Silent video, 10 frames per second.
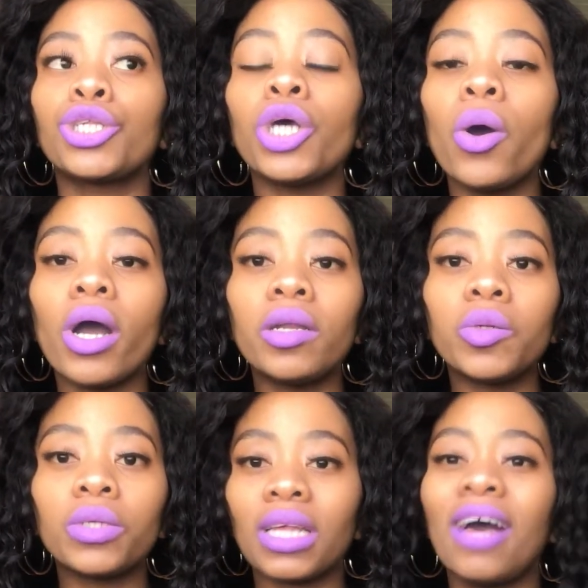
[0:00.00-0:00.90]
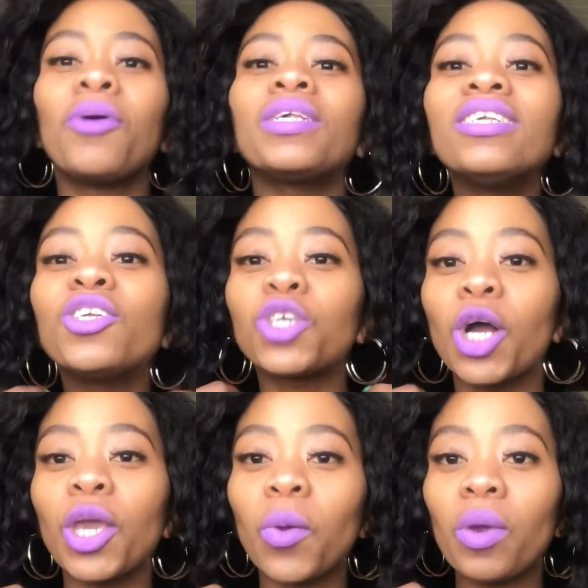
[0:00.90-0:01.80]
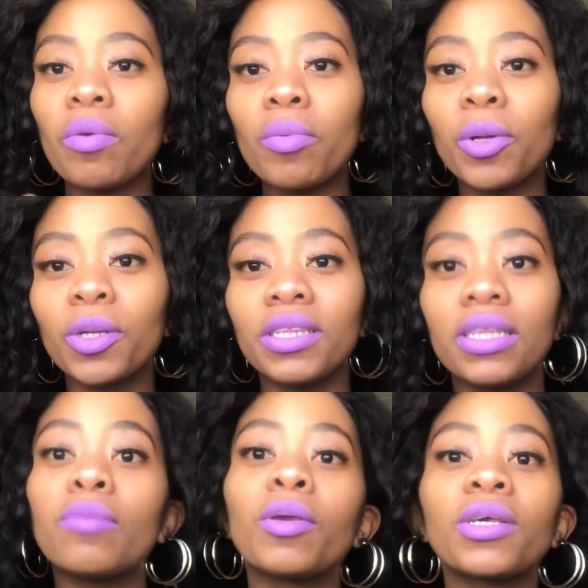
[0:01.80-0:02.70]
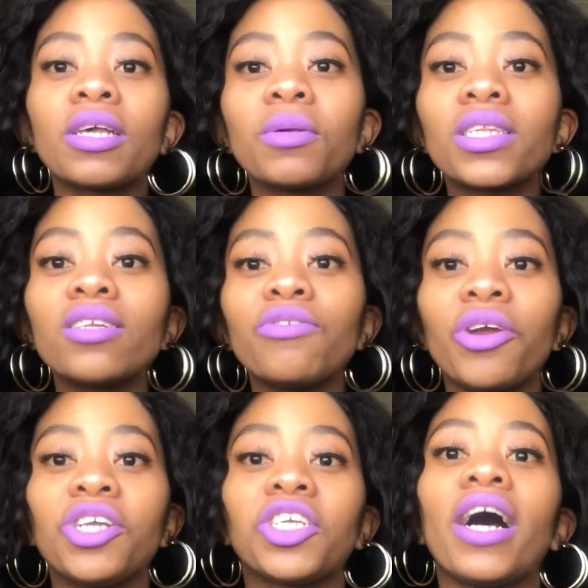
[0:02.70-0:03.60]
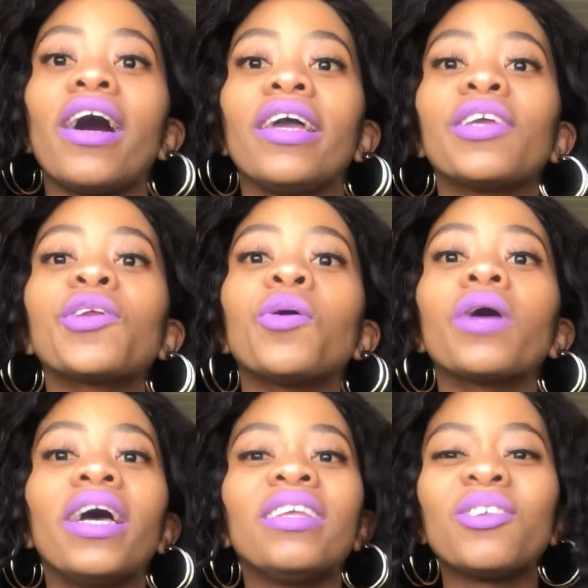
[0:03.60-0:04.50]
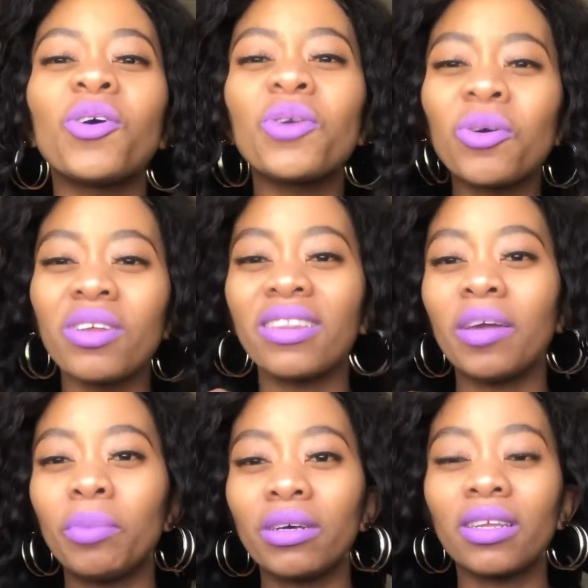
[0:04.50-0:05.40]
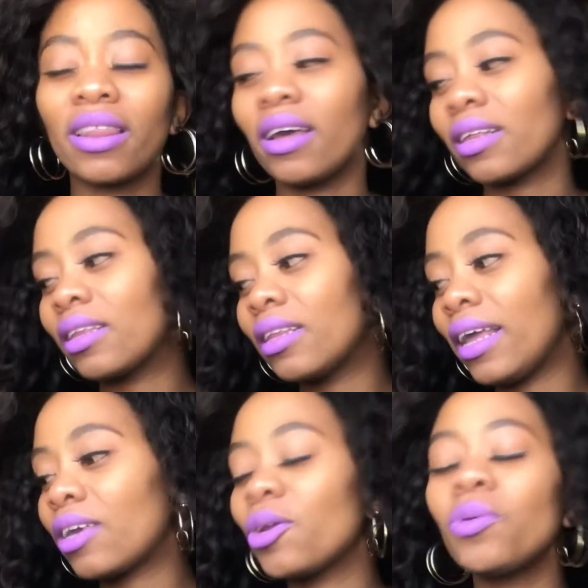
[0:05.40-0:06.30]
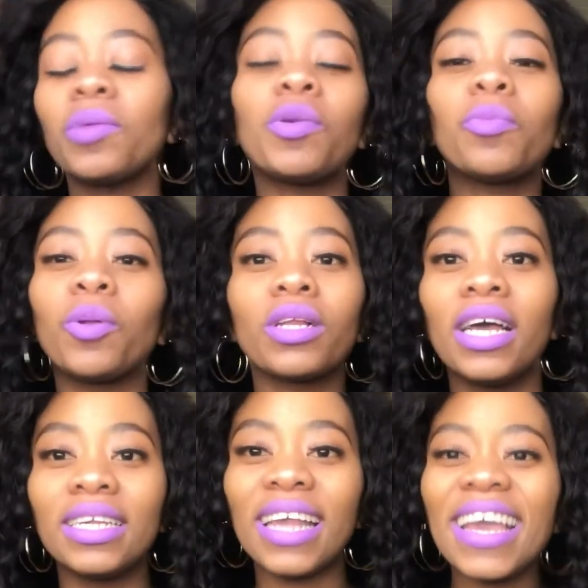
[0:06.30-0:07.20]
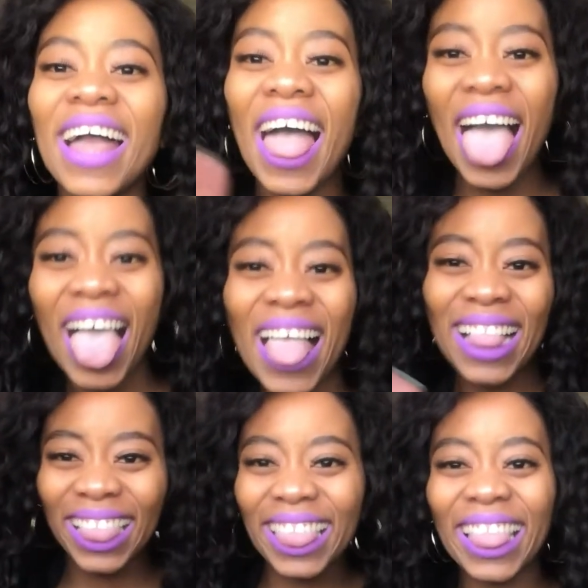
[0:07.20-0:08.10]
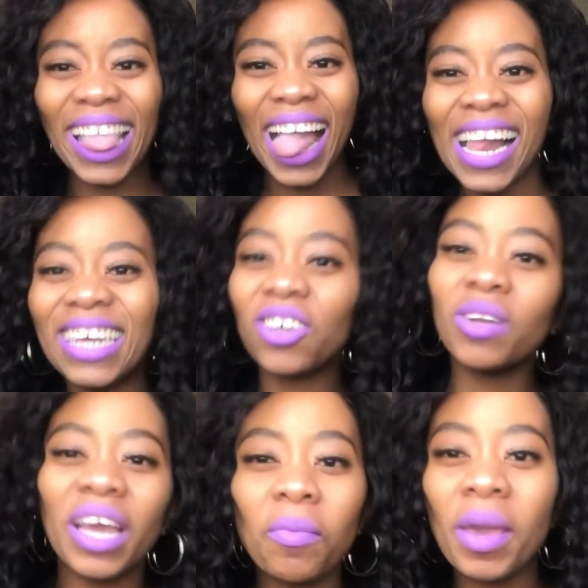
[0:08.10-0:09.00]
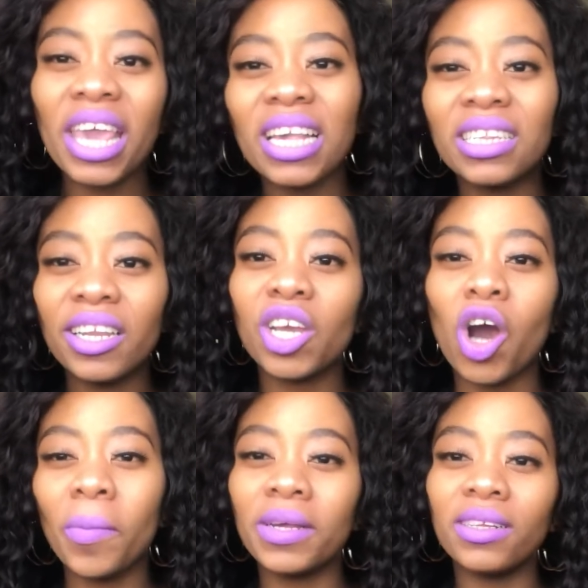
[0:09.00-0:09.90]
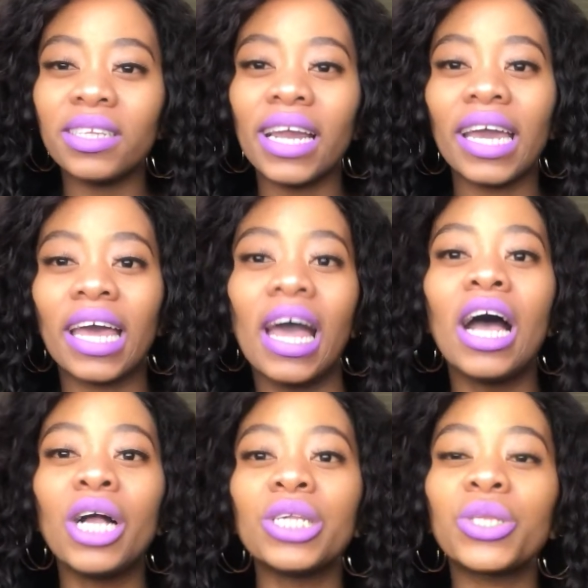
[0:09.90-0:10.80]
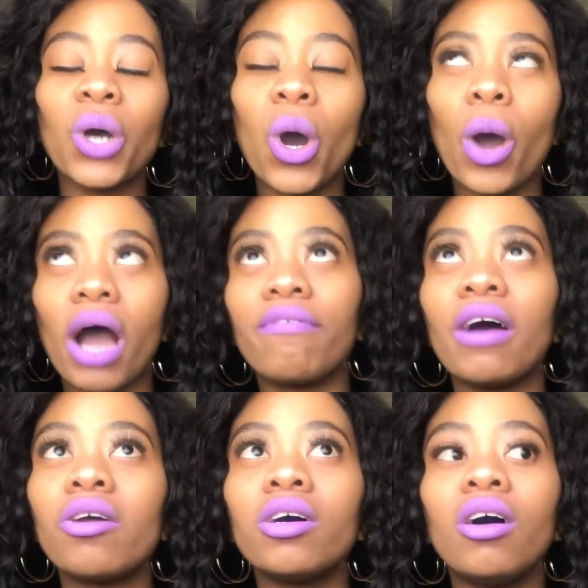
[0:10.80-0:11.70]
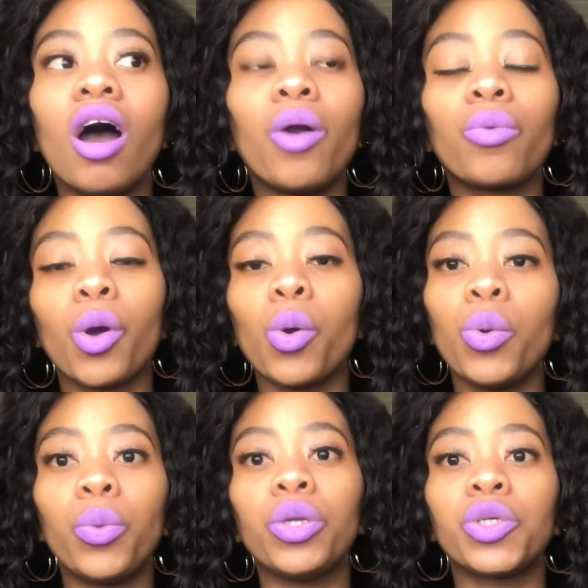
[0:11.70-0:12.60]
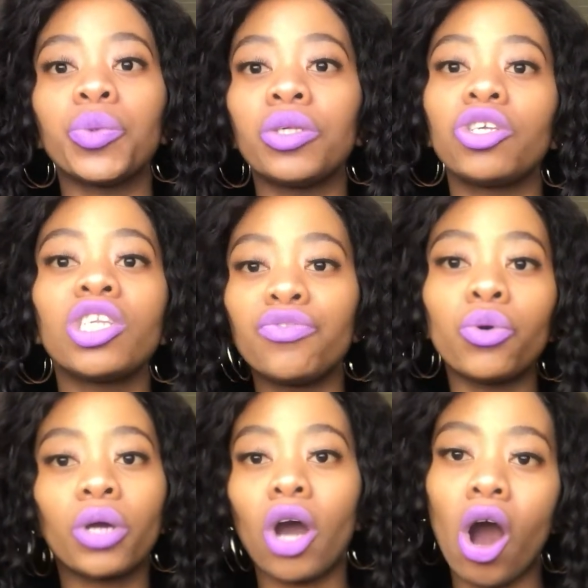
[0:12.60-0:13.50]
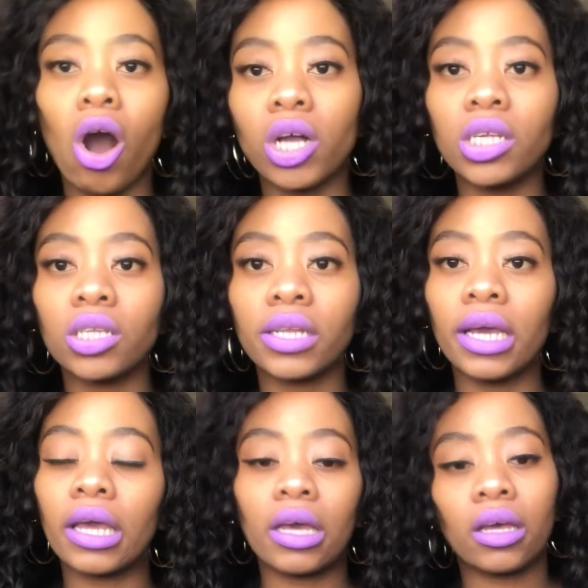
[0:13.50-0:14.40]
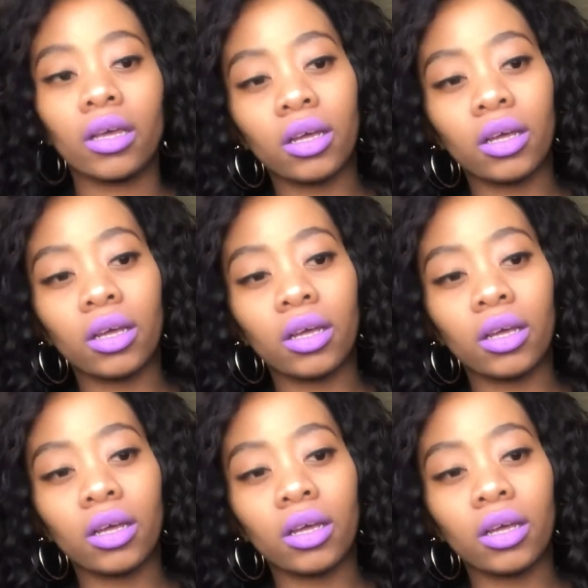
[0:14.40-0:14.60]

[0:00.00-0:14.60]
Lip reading: so it was I wasn't jogging where people could see me because I was still very shy, and you don't need that like, you don't need people saying or like making silly comments, like. So I found a road which was just for cars, like